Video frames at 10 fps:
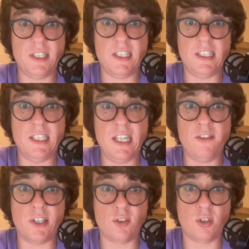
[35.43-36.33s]
mainly
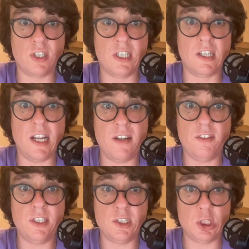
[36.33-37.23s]
needing a
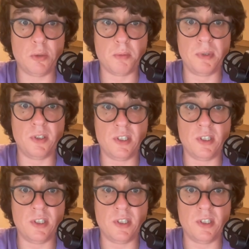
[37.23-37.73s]
username and name.